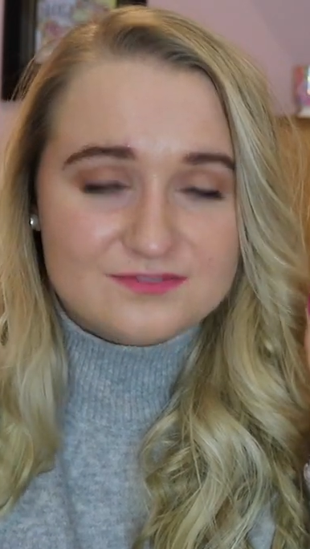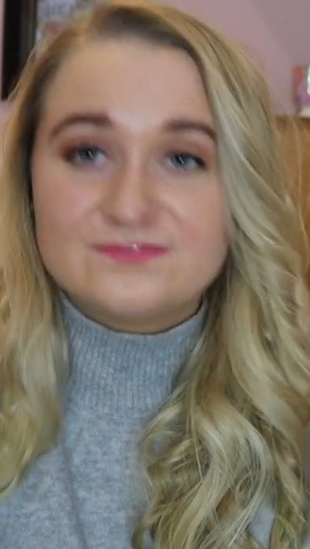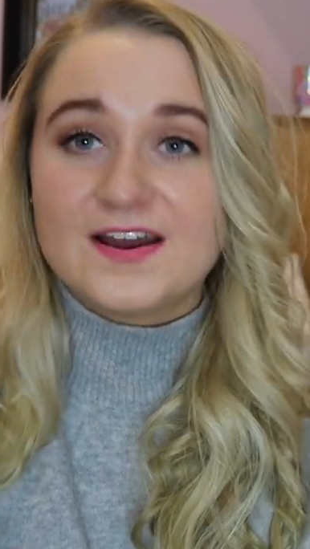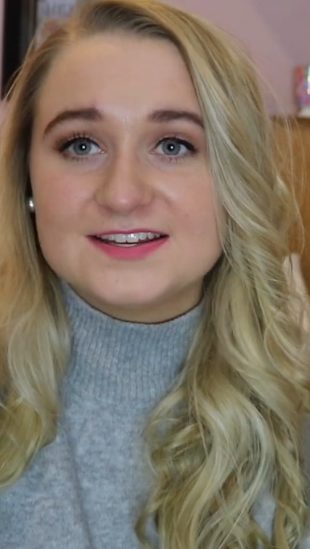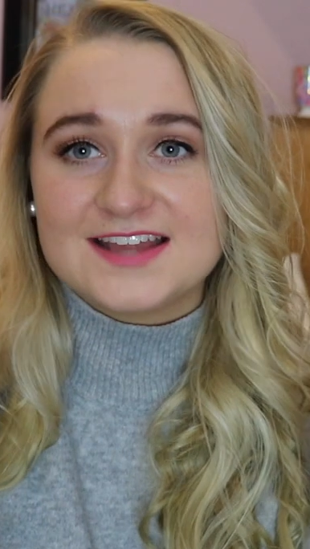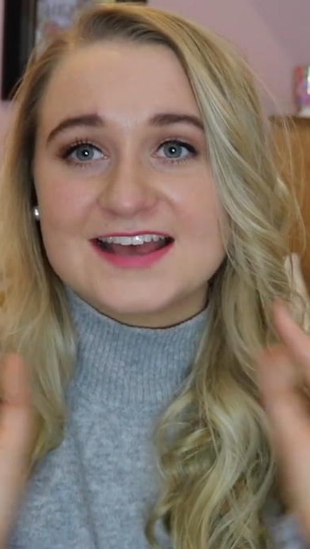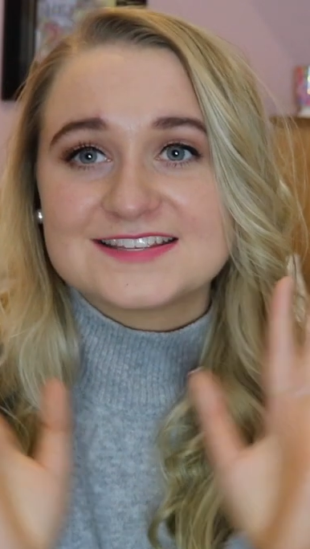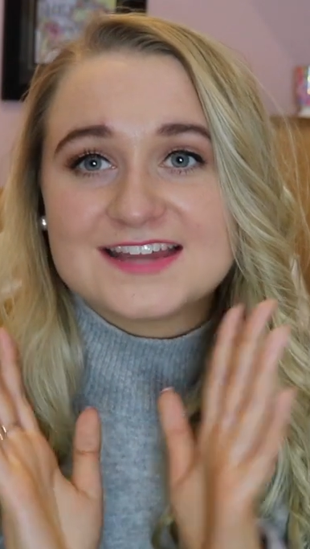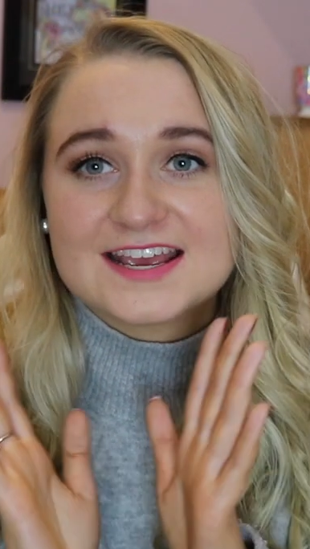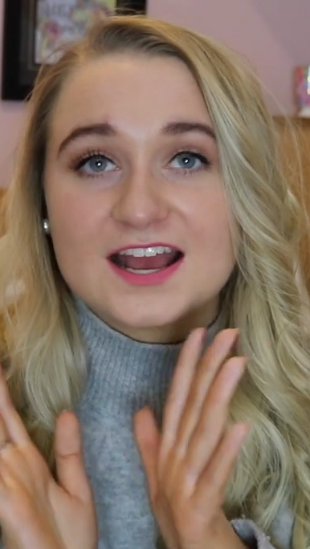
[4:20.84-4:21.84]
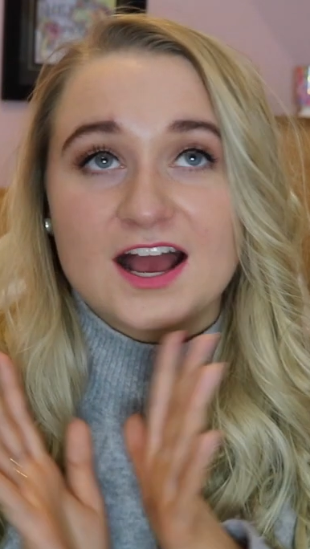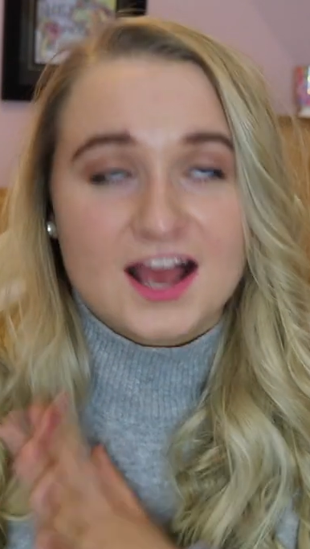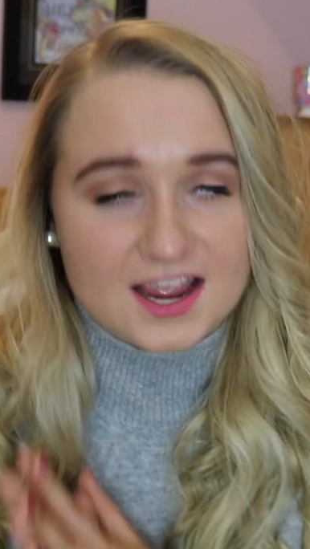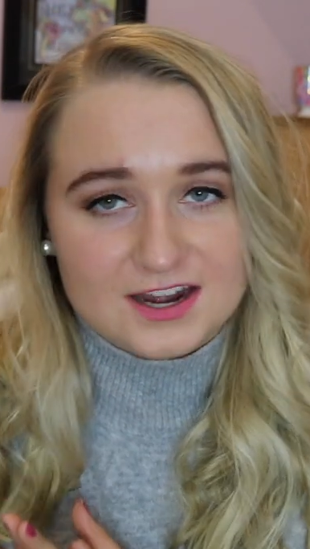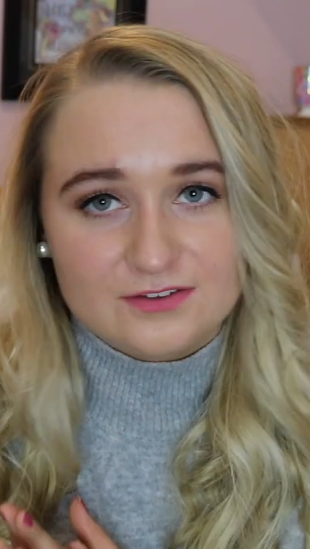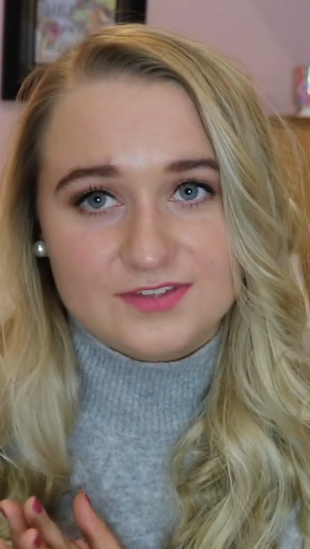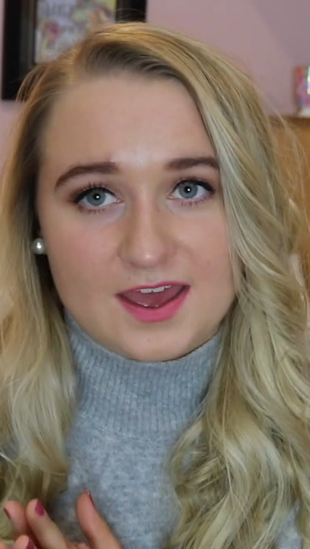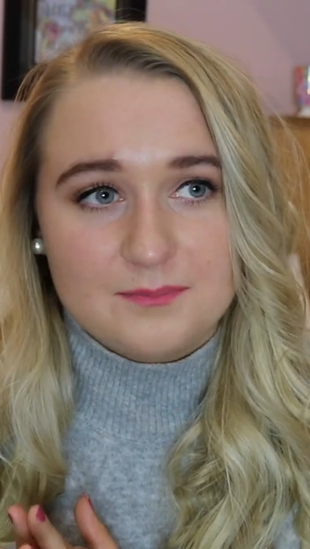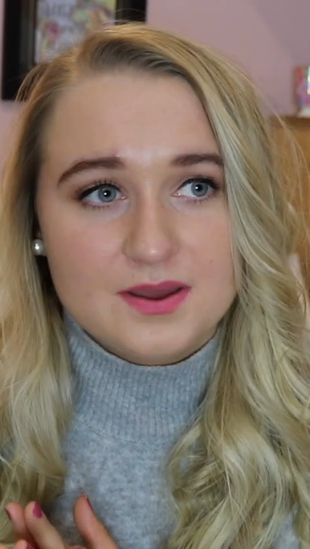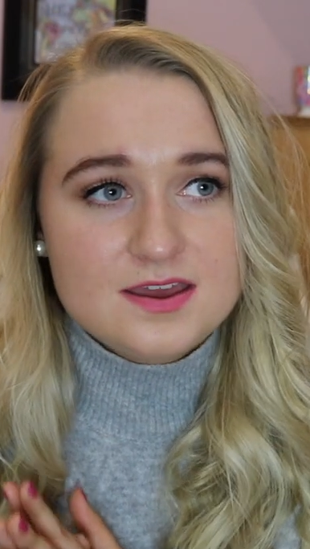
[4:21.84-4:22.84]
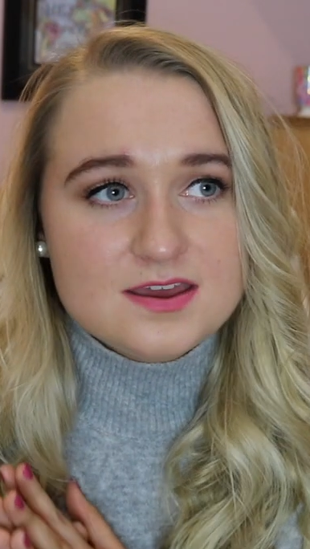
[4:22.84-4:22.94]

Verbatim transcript: Fantastic, I love them.